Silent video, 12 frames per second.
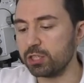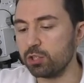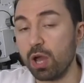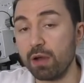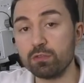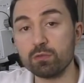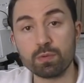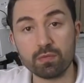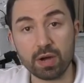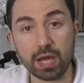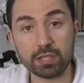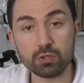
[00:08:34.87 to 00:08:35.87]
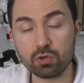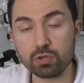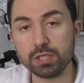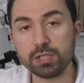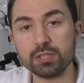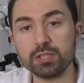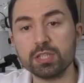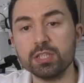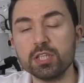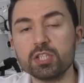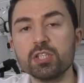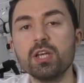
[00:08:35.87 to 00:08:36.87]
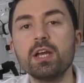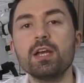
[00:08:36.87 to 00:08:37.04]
you have to provide to your dental technician